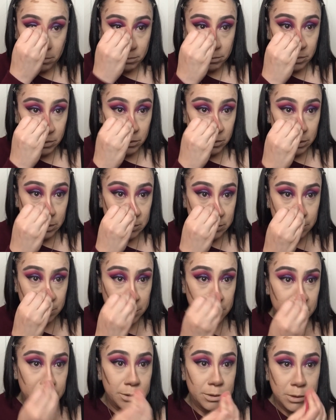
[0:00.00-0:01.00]
beauty
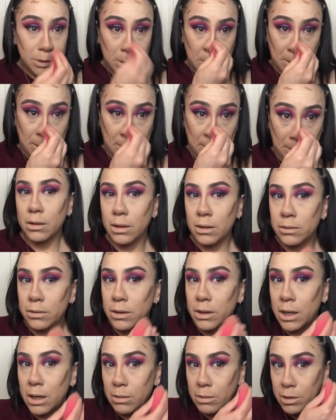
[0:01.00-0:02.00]
sponge.
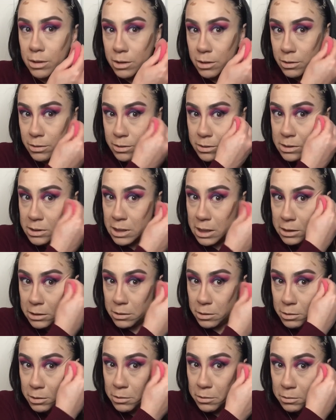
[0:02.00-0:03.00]
Then I'm going to take
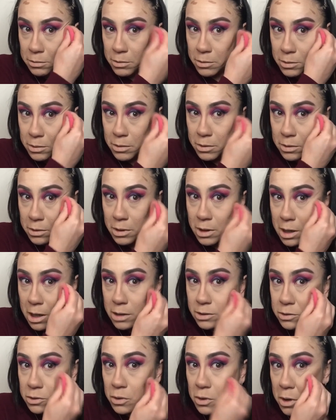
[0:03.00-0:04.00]
the
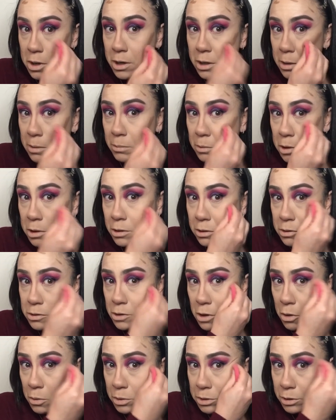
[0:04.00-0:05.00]
contour and I'm going to
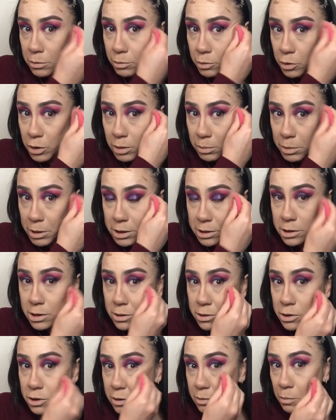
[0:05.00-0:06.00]
go with the beauty blender
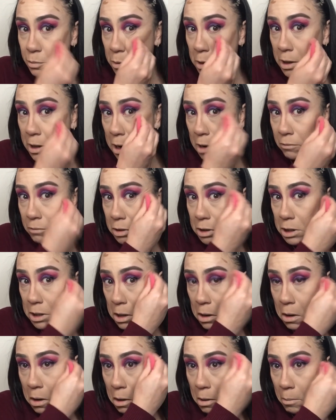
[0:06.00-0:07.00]
and just bring everything
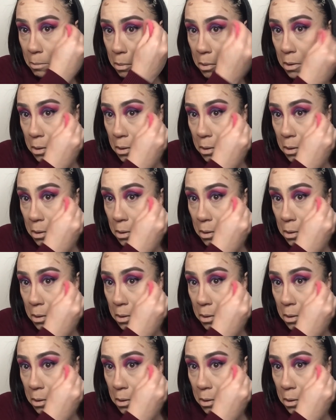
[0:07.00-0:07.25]
up.